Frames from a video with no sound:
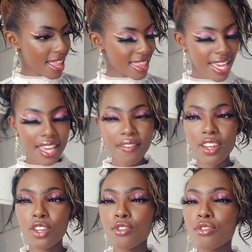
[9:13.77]
They
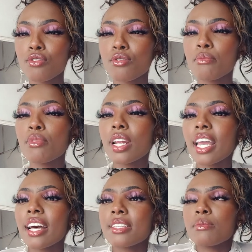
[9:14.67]
even used to bully
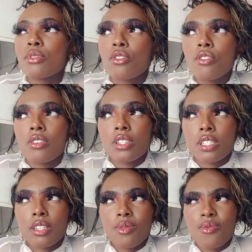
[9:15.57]
us because
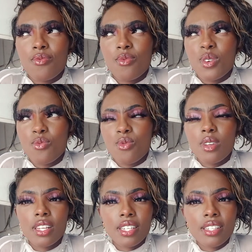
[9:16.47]
we
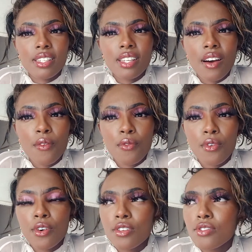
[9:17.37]
wouldn't
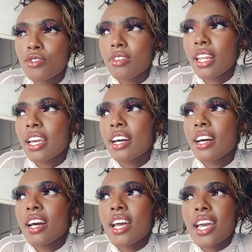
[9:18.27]
afford to, like,
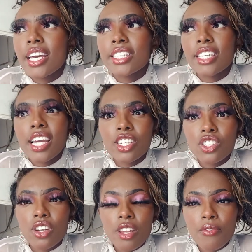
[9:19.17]
change
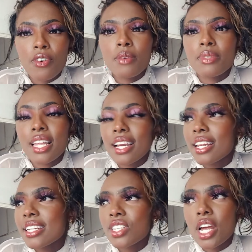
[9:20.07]
uniforms, like,
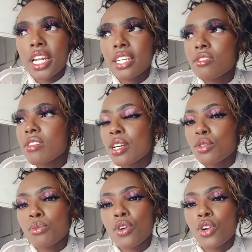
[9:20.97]
literally today,
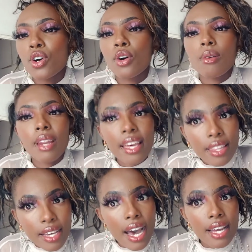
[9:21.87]
tomorrow, like
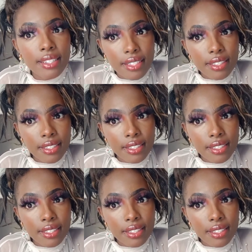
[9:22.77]
that.